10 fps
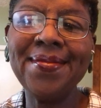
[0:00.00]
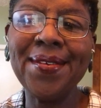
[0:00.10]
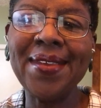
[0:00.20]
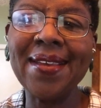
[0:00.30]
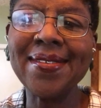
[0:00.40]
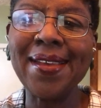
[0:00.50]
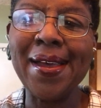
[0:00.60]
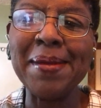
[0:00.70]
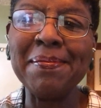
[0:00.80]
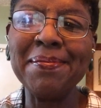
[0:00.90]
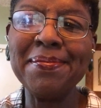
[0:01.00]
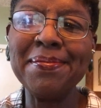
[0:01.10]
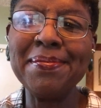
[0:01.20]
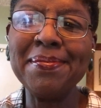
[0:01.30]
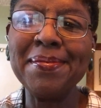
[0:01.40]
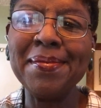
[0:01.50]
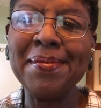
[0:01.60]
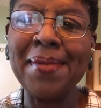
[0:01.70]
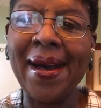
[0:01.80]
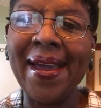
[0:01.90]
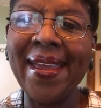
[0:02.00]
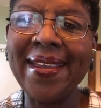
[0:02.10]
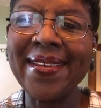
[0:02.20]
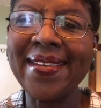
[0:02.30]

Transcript: Till next time, bye.